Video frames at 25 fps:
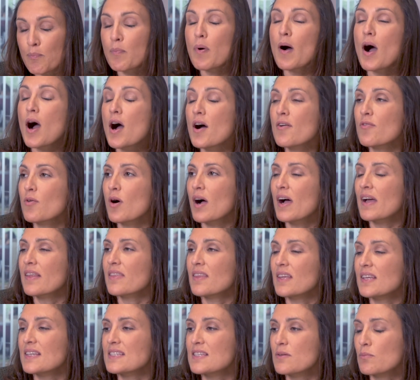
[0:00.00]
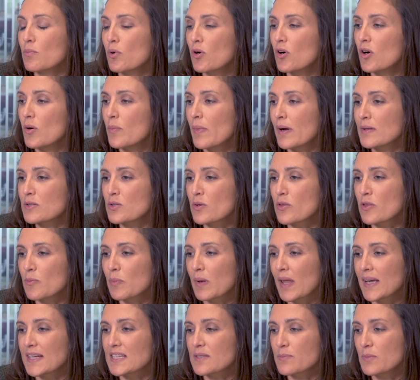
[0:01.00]
Part of what I think is important about doing the
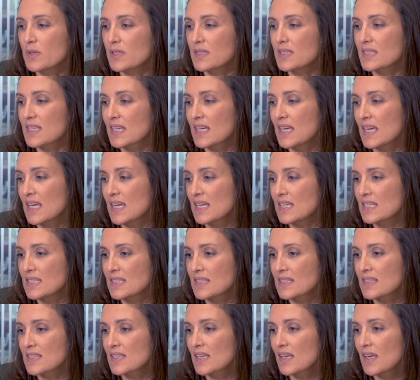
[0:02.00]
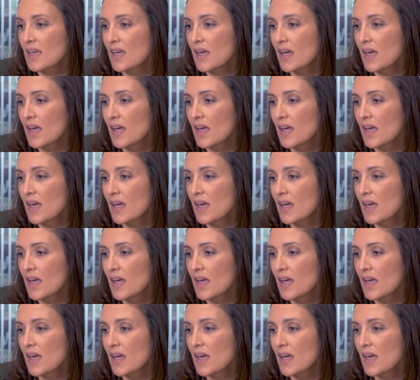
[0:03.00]
placements is